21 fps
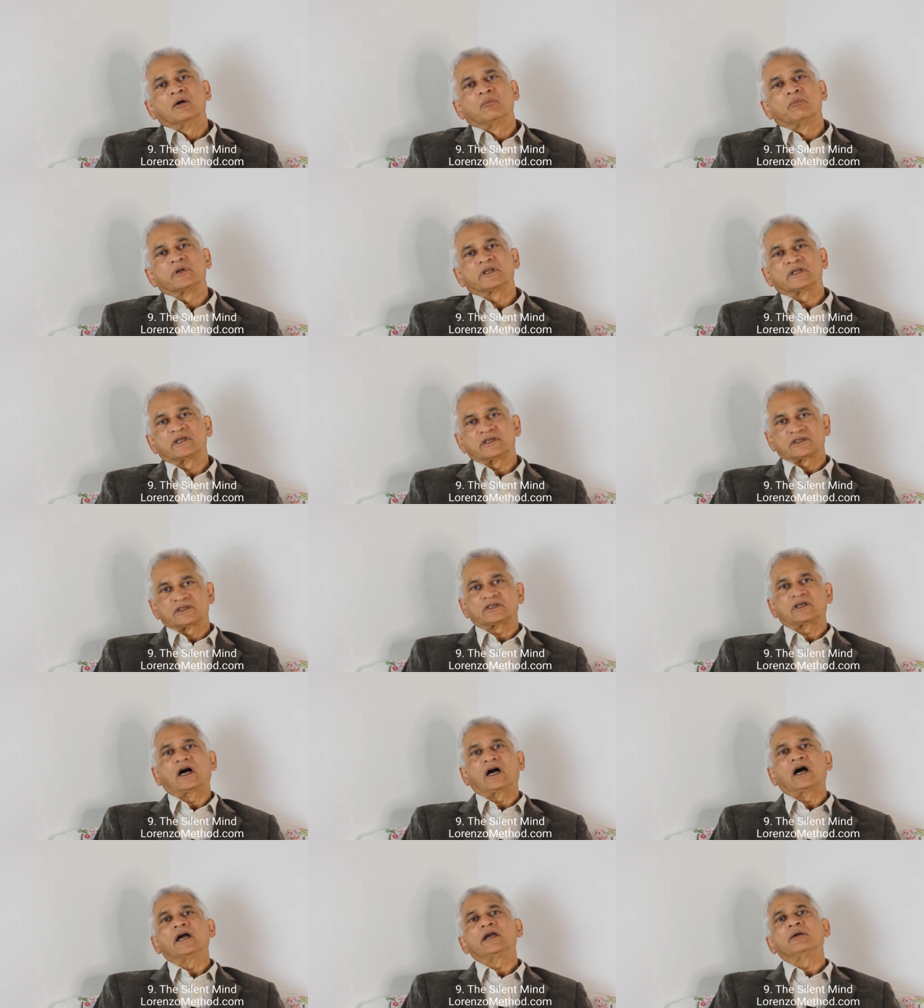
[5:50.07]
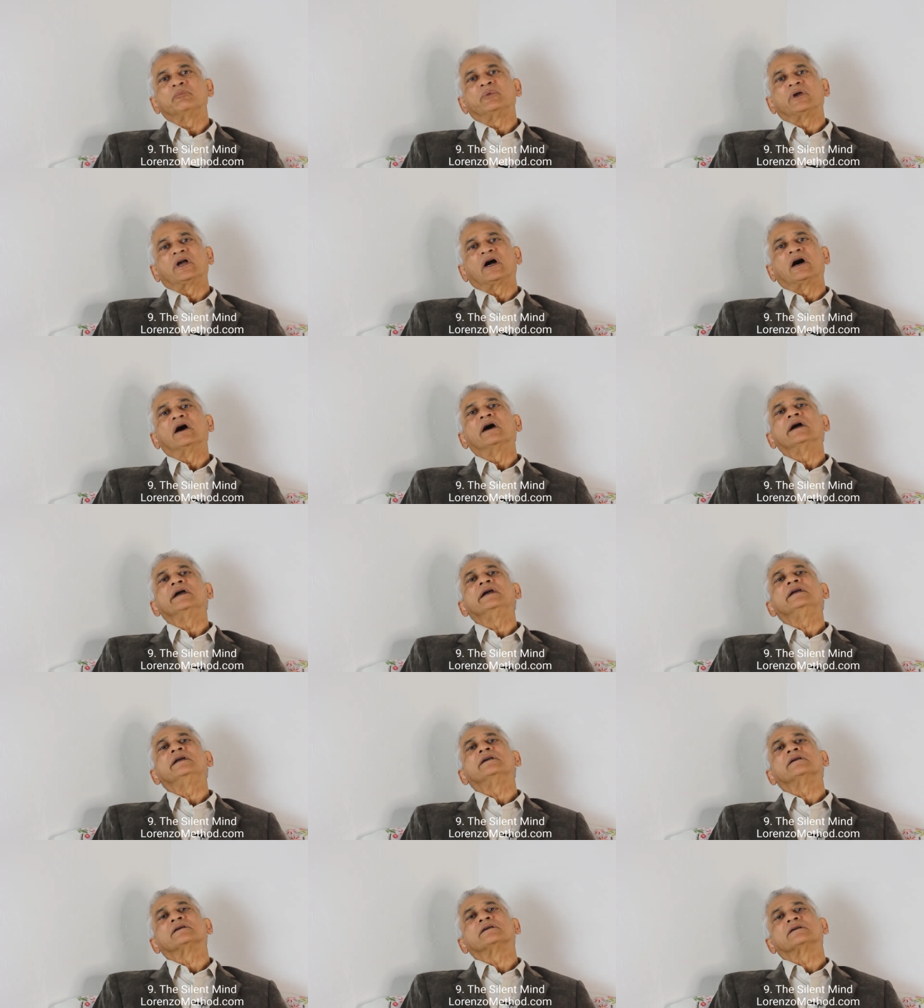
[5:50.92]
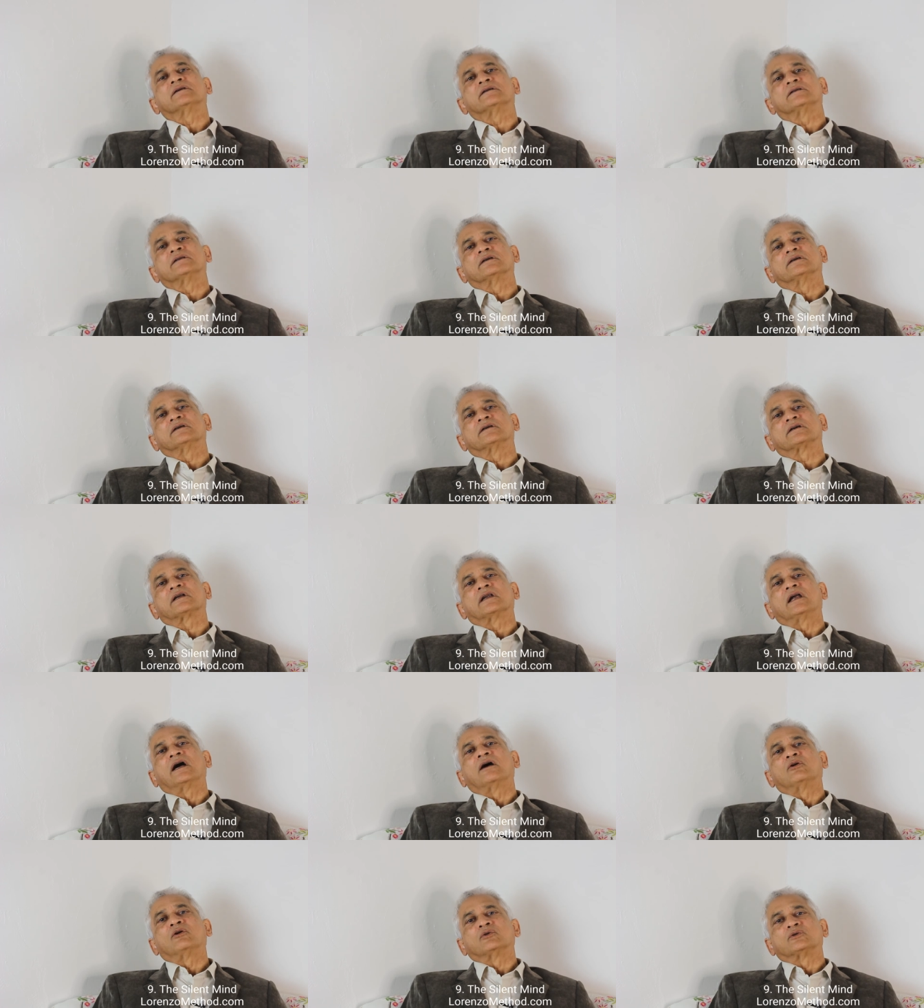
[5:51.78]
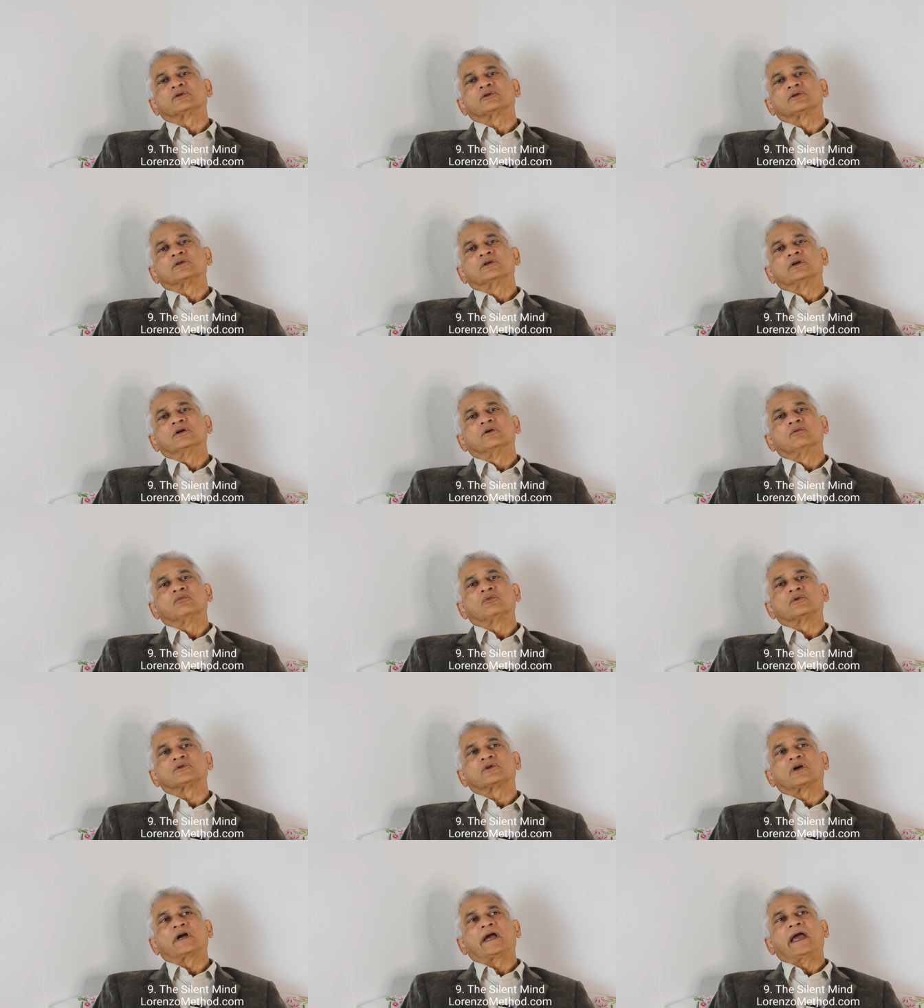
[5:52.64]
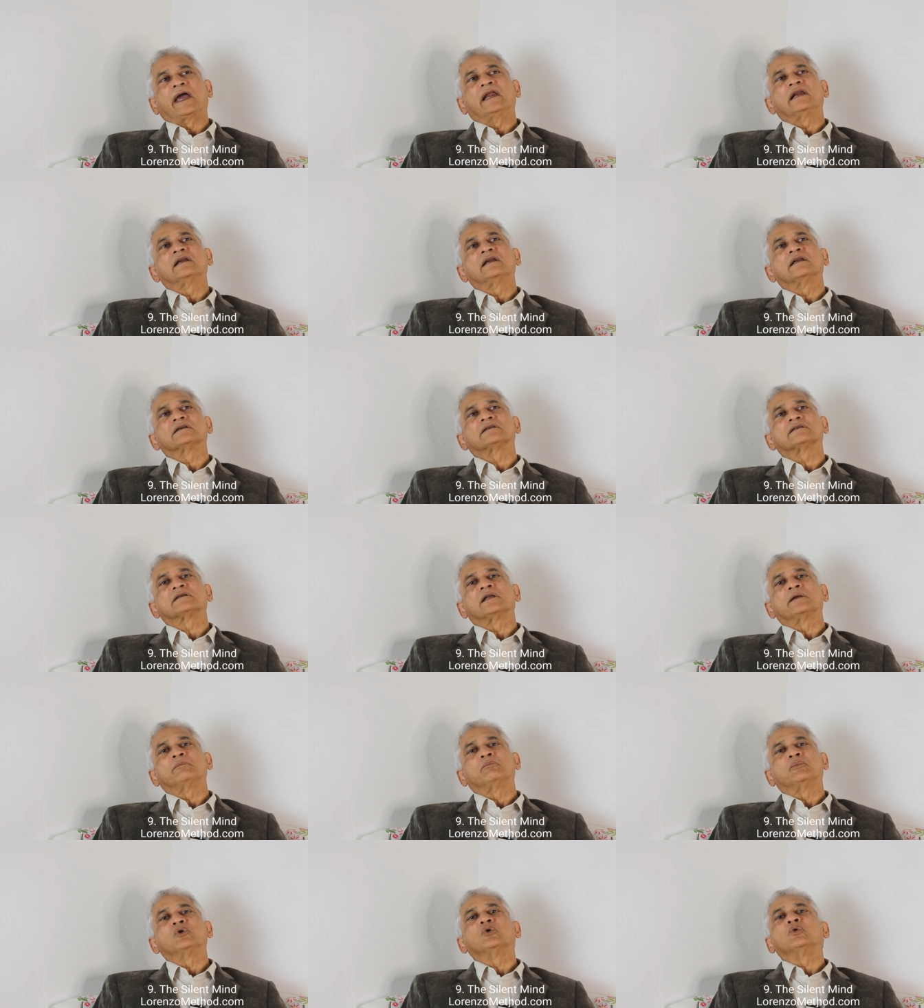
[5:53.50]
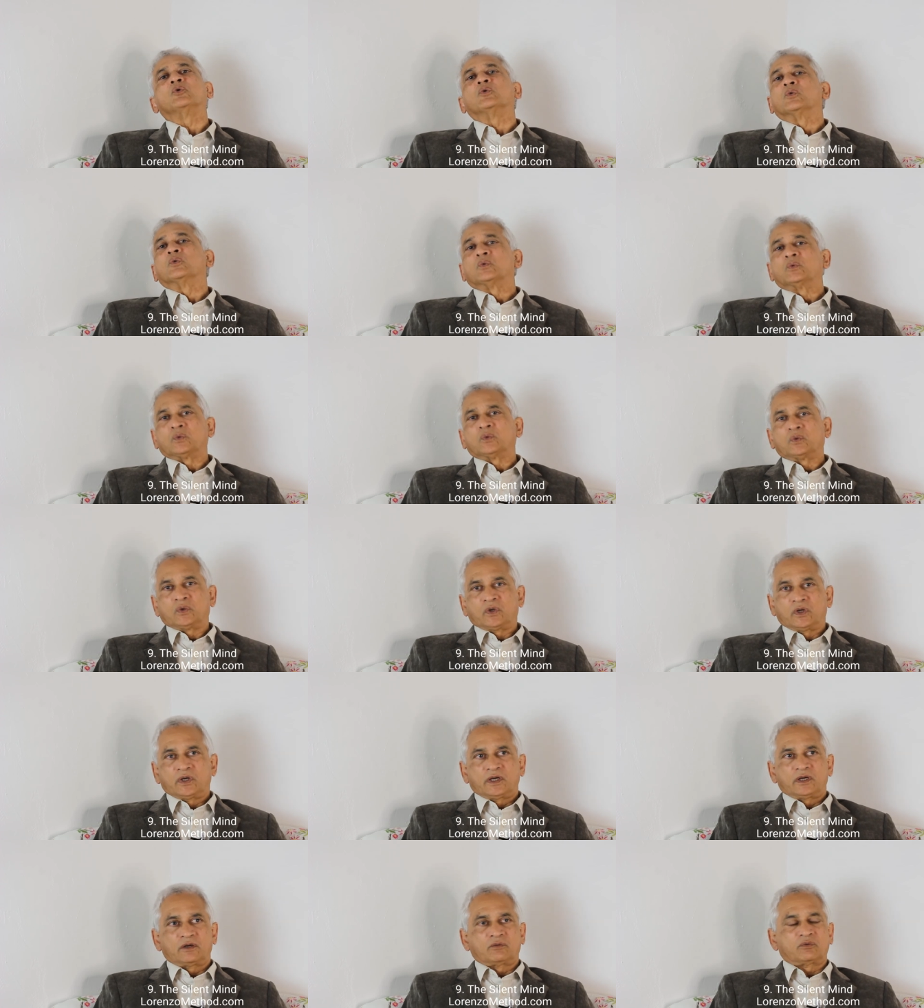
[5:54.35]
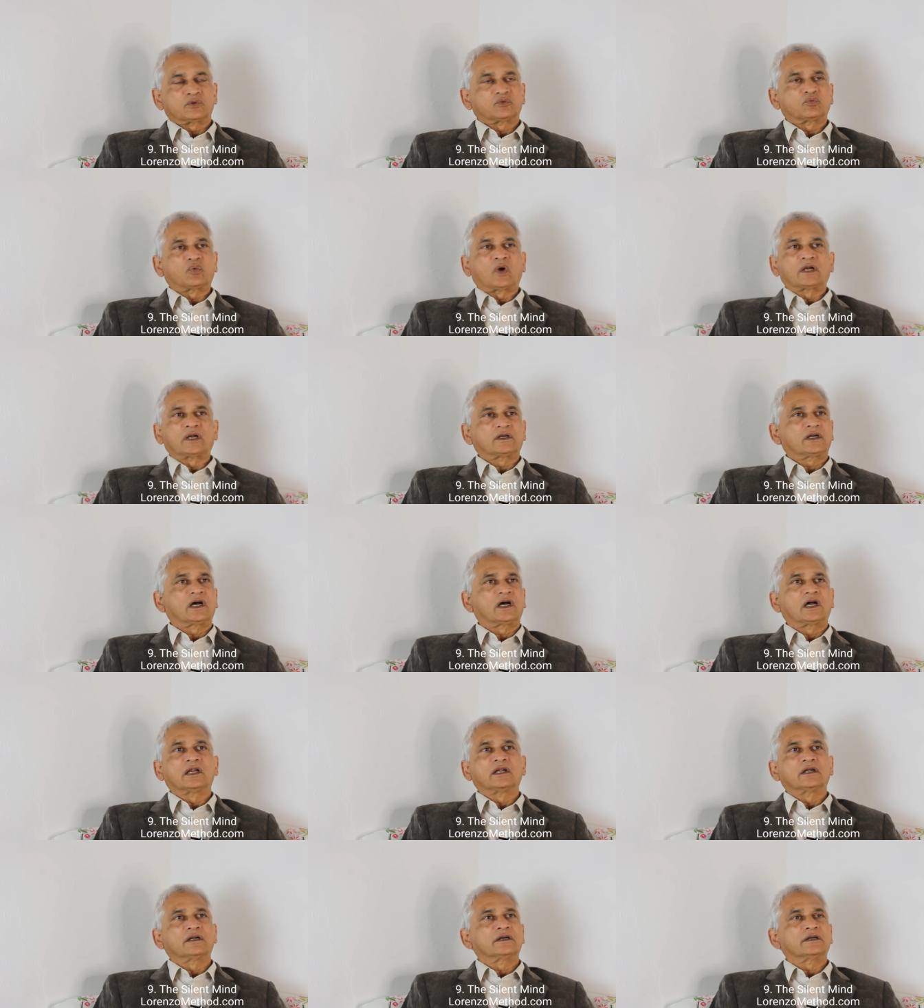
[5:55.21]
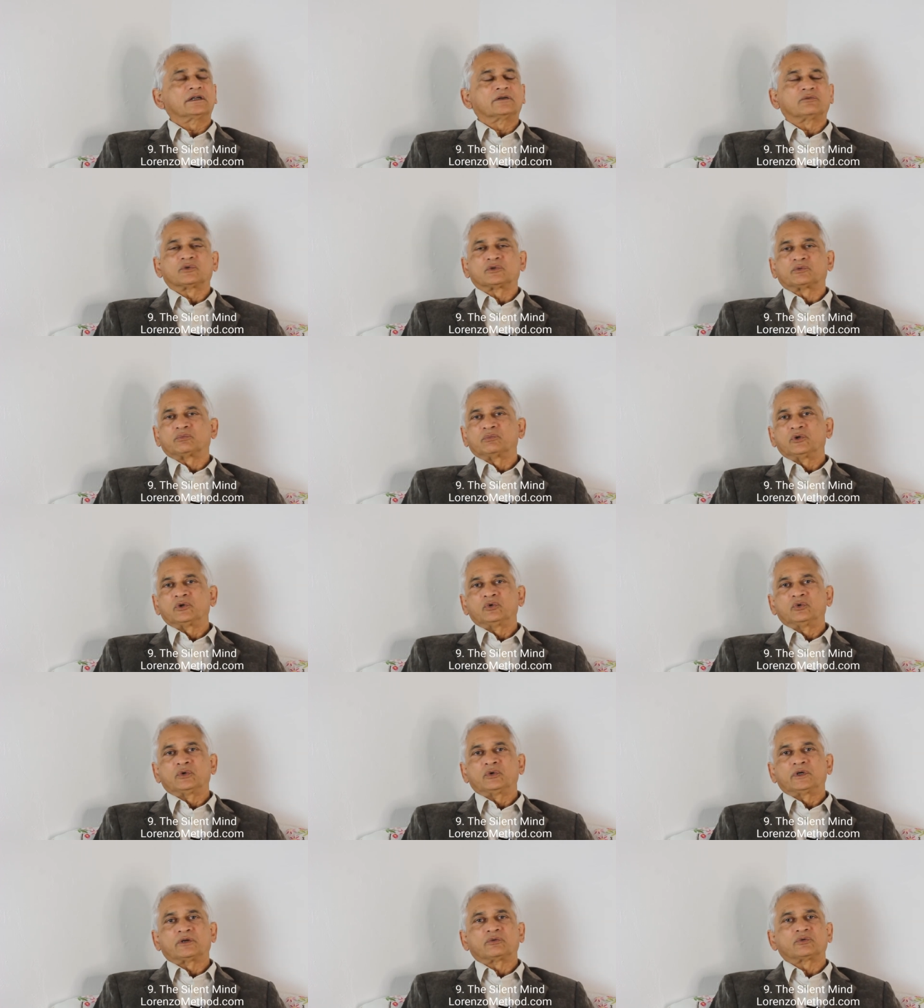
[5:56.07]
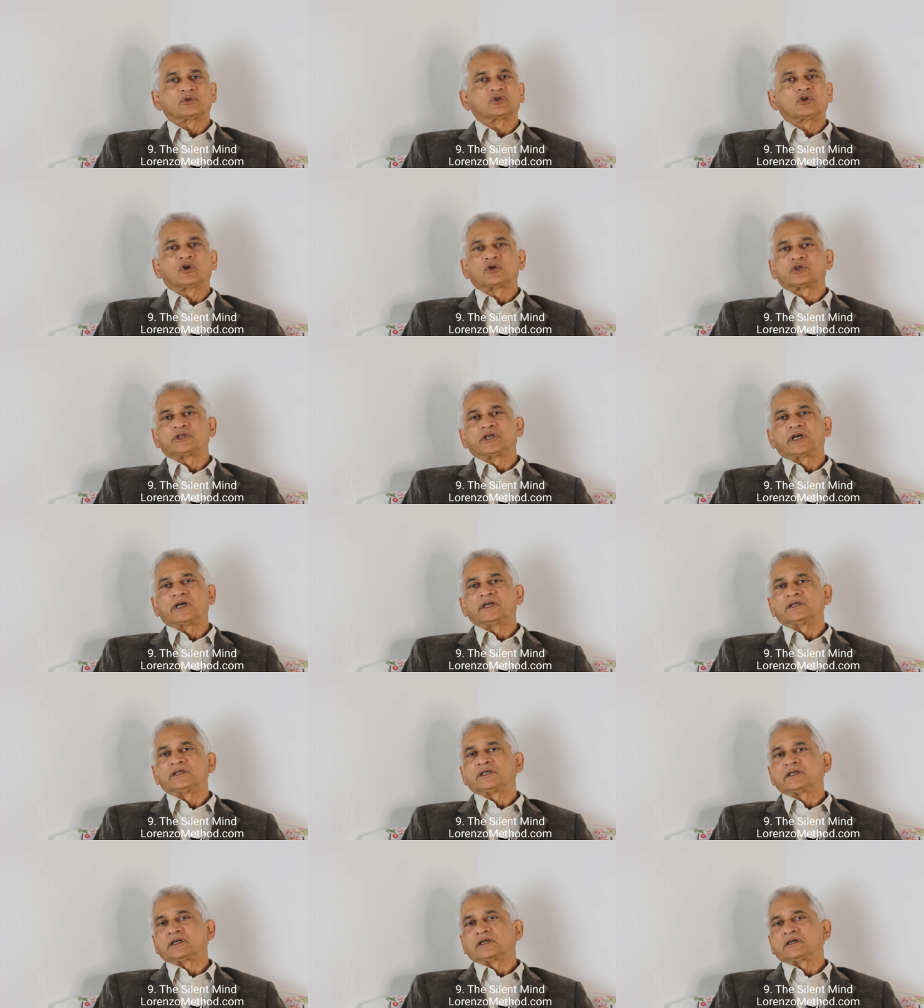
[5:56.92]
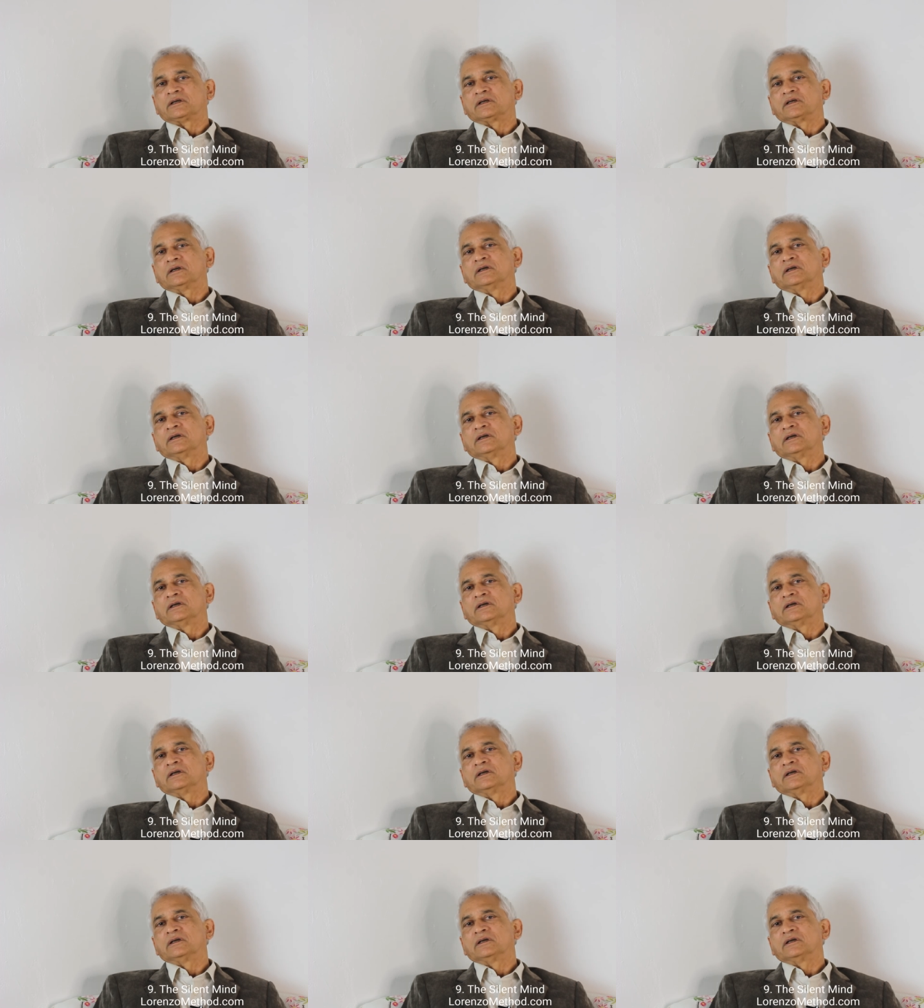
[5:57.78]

But the sky behind the clouds was endlessly blue. It was one color, it was blue, it was not changing.